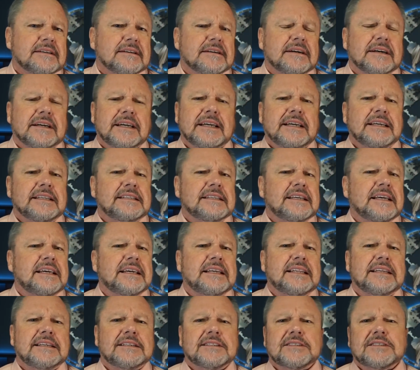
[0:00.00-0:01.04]
Uh, it,
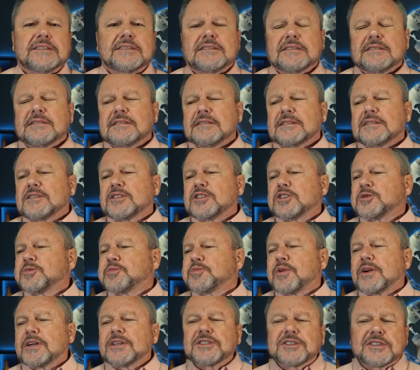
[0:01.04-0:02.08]
it is
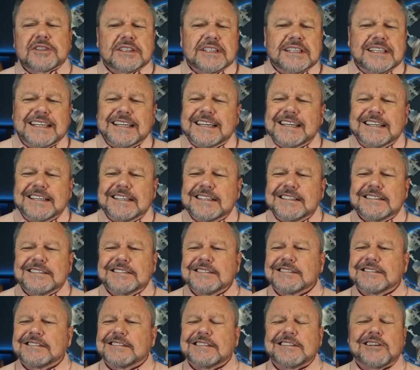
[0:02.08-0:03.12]
expressly
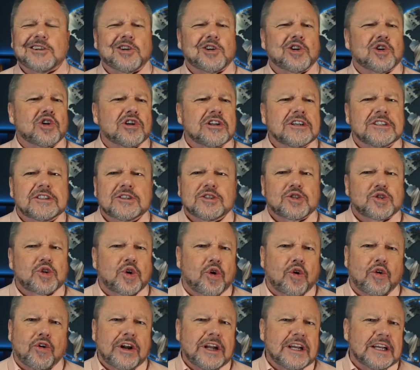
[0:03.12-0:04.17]
in the earliest
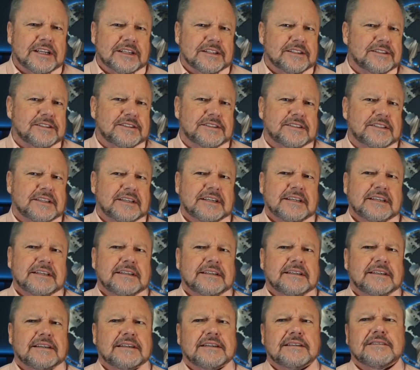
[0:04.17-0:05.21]
creeds,
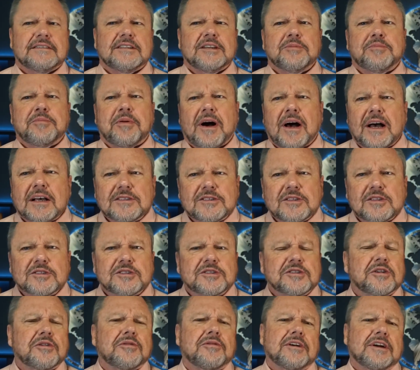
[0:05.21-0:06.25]
uh, the
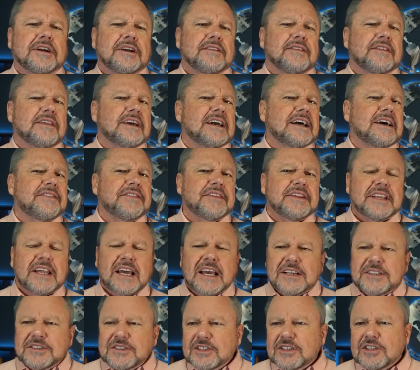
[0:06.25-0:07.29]
Apostles' Creed, the
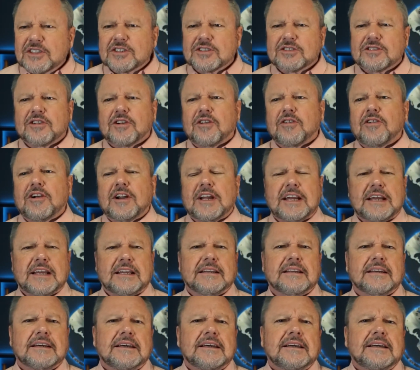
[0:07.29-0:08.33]
Athanasian
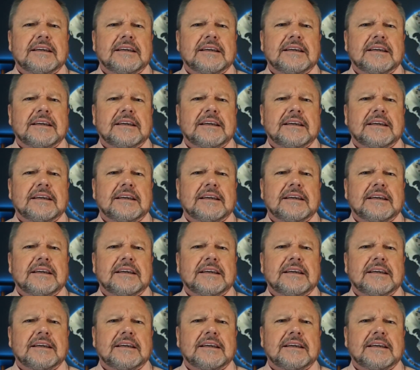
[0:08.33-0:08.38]
Creed.